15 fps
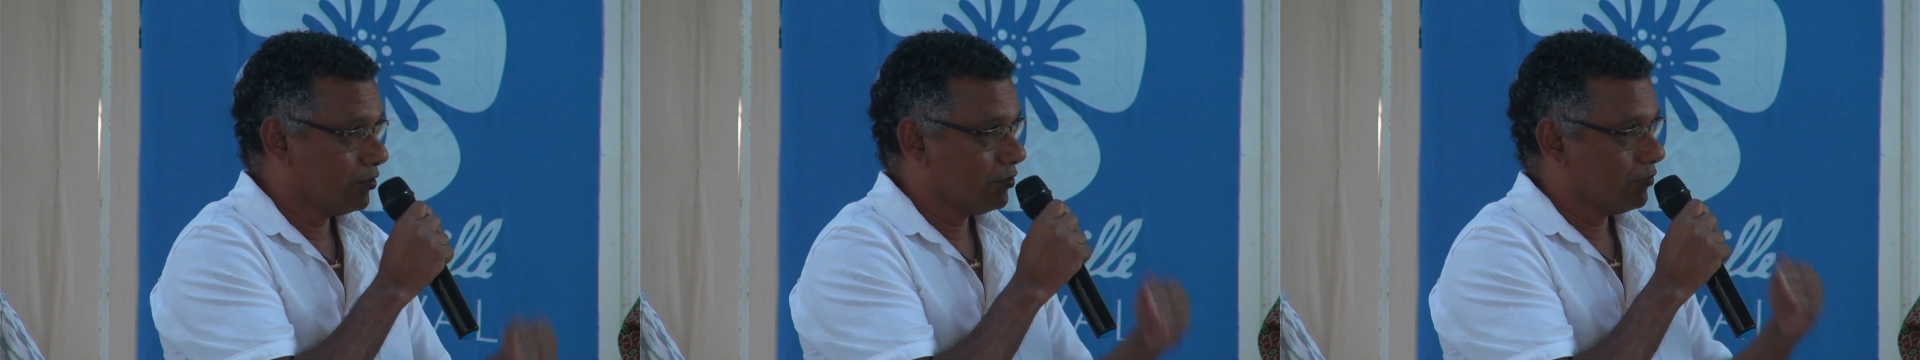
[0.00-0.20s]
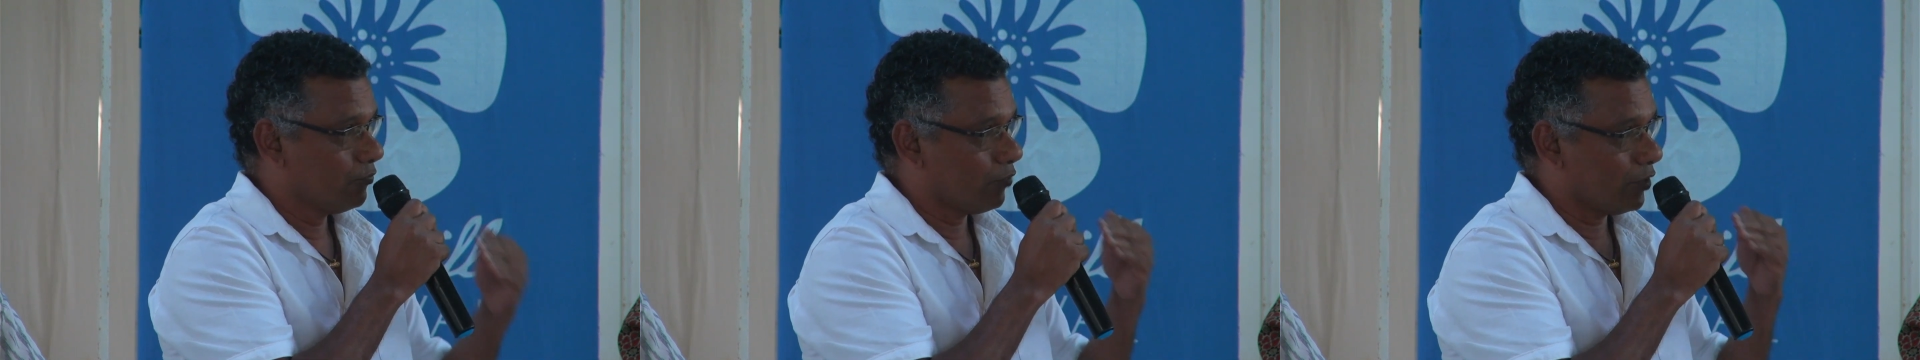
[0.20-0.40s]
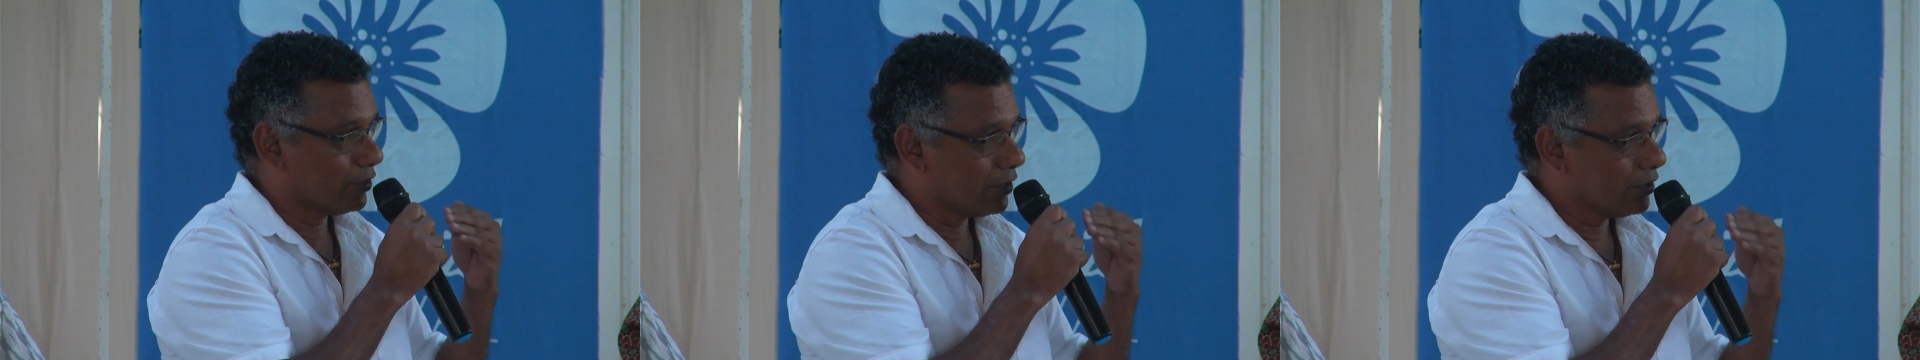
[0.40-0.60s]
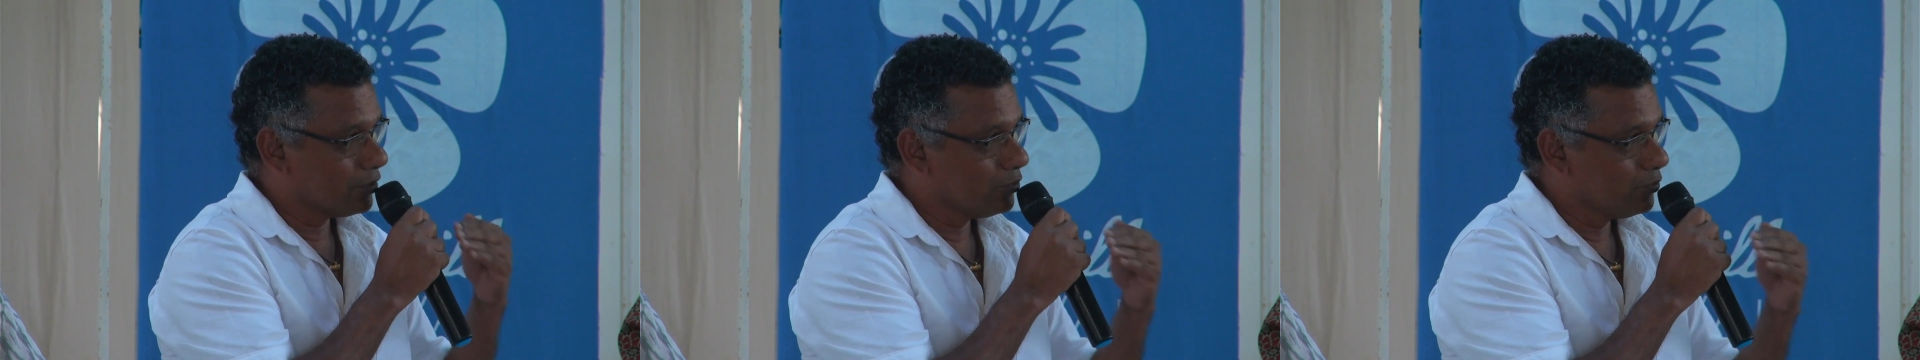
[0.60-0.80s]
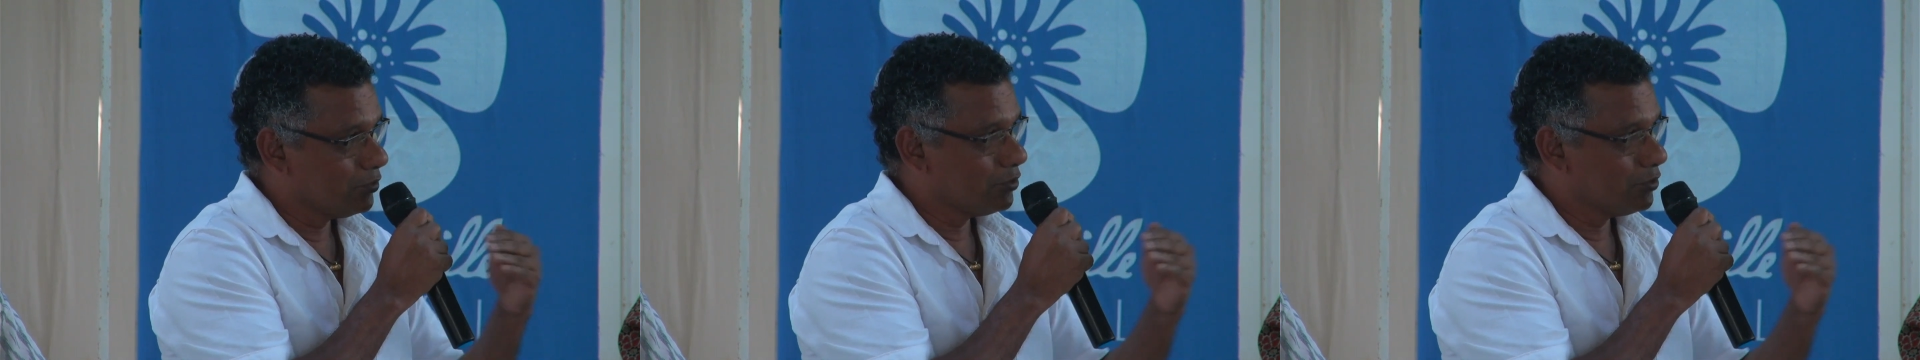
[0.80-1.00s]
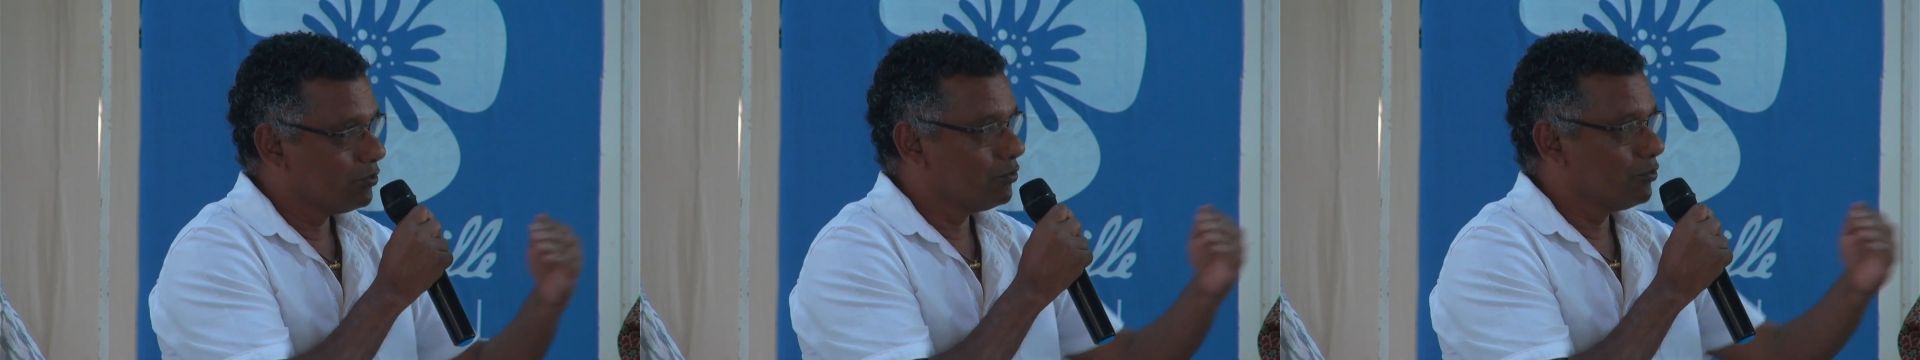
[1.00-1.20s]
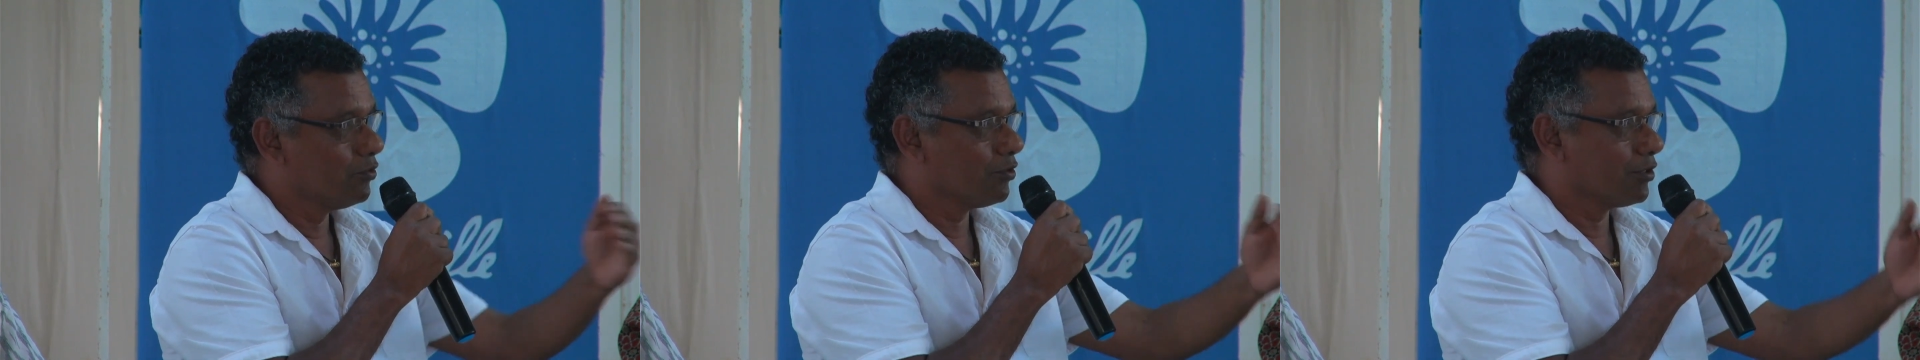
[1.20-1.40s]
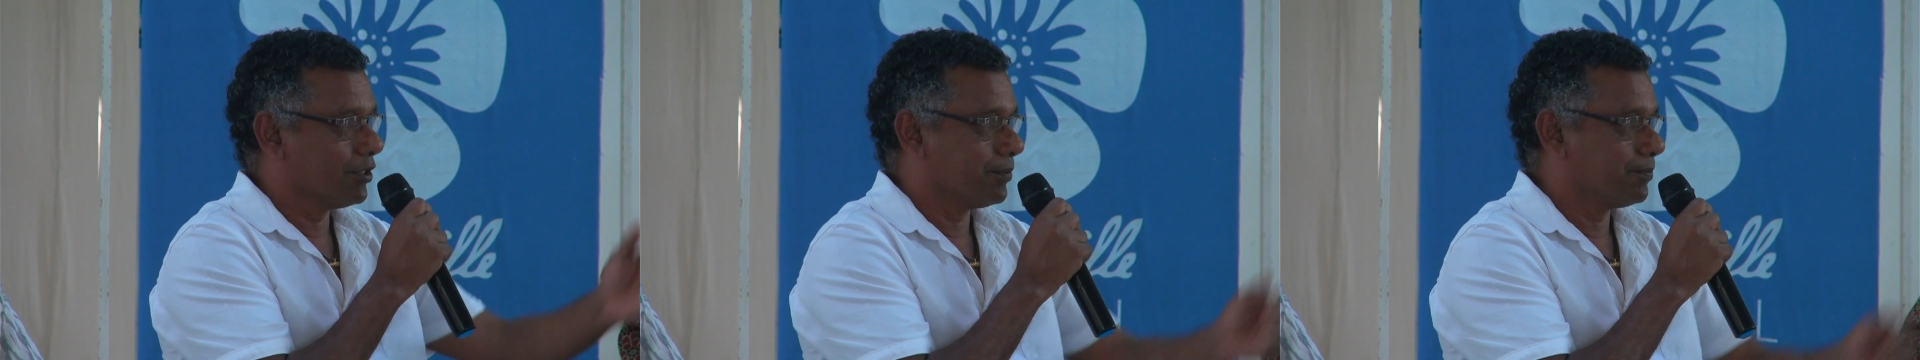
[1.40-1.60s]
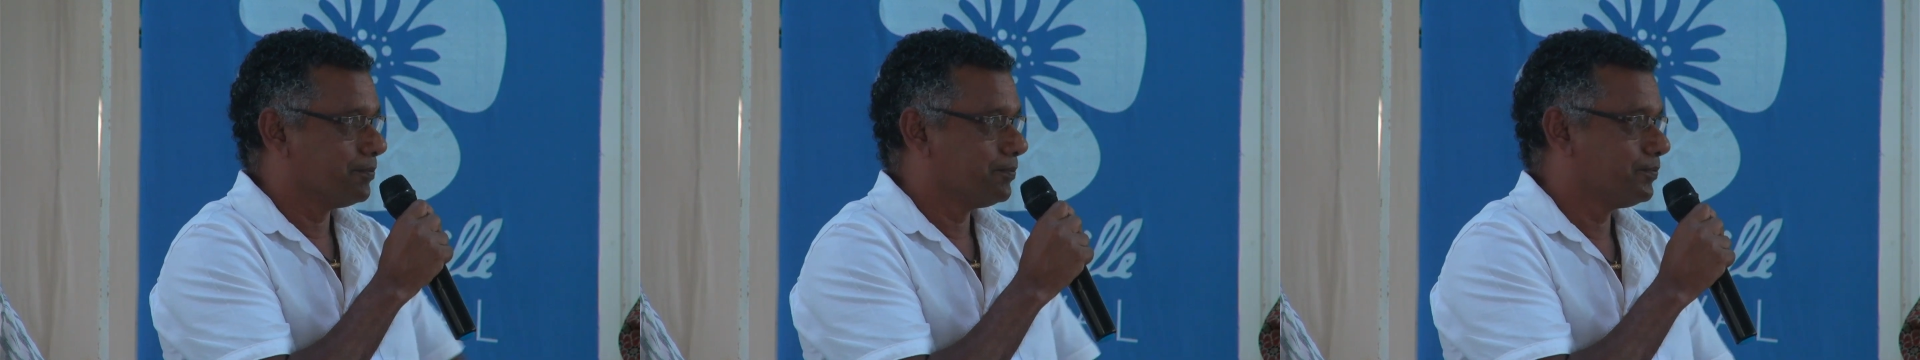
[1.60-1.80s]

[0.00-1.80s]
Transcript: For that, you need to do yoga.